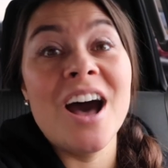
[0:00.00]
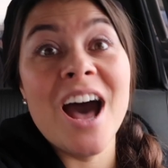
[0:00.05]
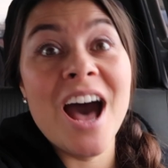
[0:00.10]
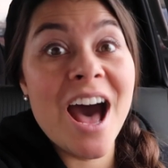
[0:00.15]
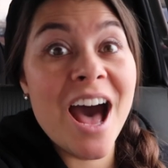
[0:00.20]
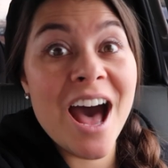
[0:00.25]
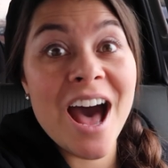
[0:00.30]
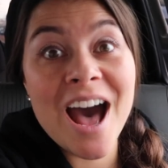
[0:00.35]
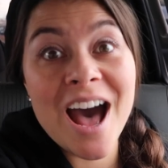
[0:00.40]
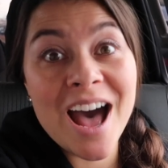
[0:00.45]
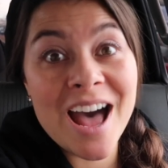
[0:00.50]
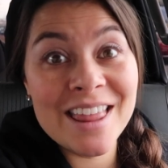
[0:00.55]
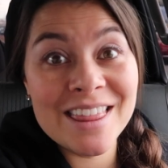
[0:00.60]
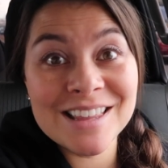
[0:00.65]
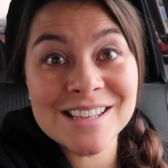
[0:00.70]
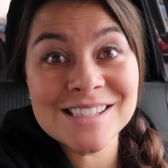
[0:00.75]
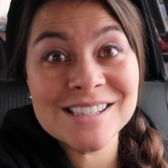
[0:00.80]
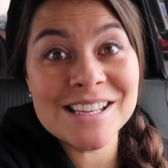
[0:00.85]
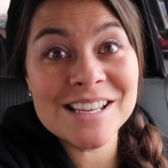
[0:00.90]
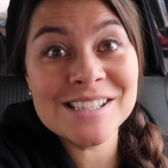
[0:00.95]
Ah,
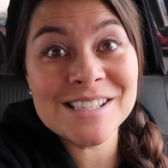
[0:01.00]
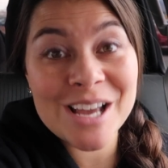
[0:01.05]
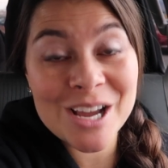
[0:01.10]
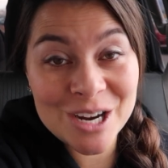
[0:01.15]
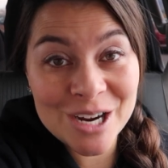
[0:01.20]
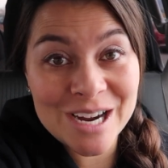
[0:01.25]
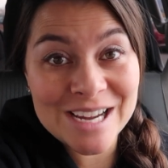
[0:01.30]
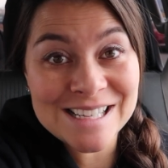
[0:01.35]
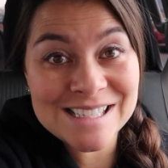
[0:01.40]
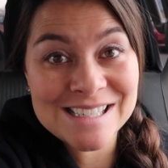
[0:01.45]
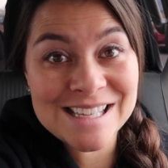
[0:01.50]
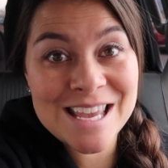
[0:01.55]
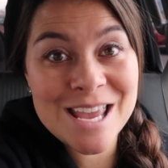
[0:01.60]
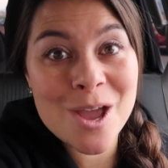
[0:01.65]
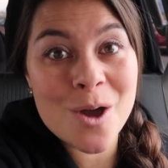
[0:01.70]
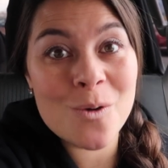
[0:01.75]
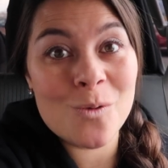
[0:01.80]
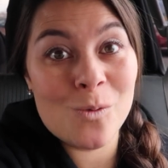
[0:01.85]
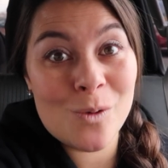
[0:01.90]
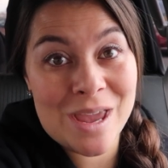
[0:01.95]
this is a
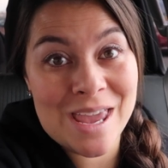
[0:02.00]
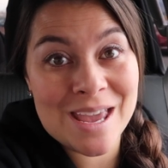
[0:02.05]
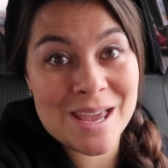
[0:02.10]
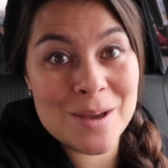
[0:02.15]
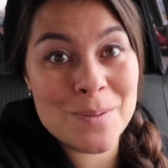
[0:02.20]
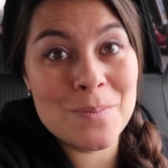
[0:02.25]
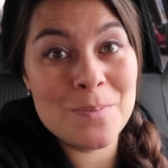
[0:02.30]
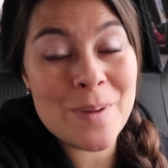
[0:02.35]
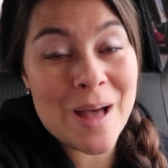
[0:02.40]
crazy week,